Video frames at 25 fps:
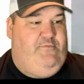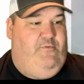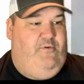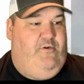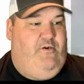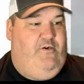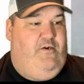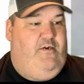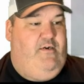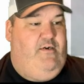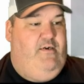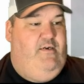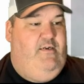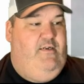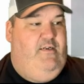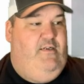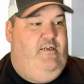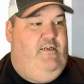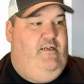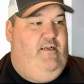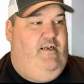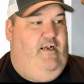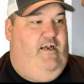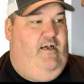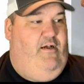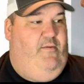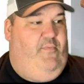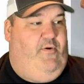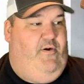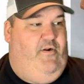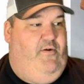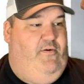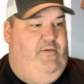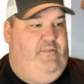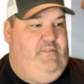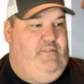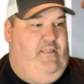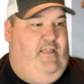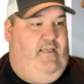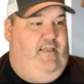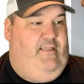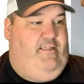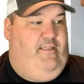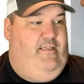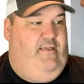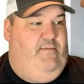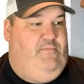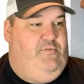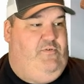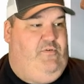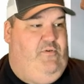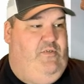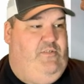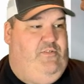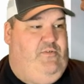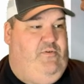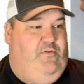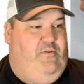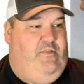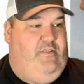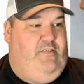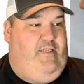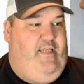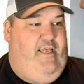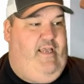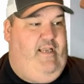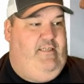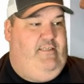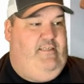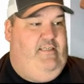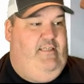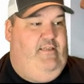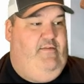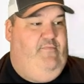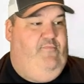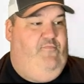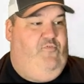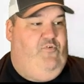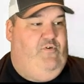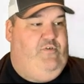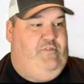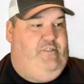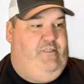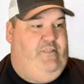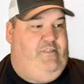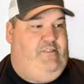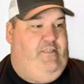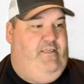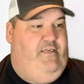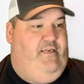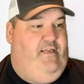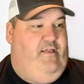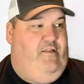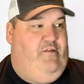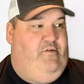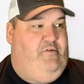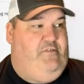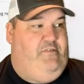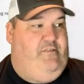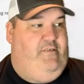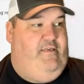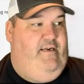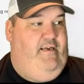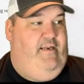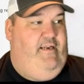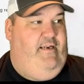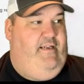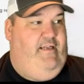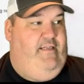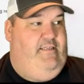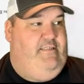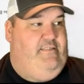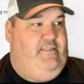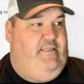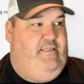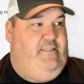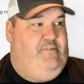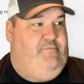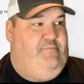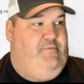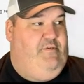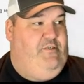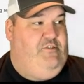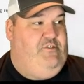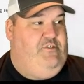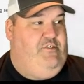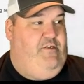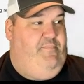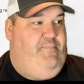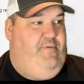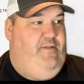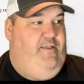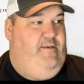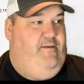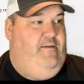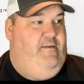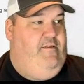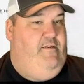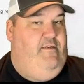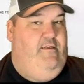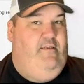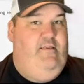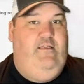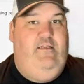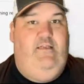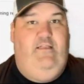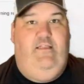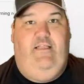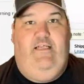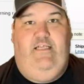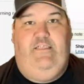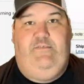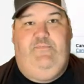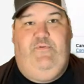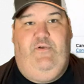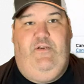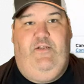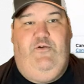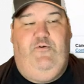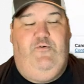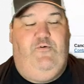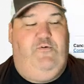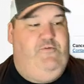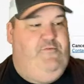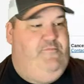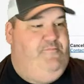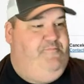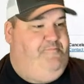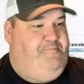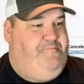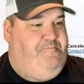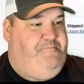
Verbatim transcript: were uh, but I always liked them. So I sold the tag team for $16.99 plus shipping. That's pretty cool.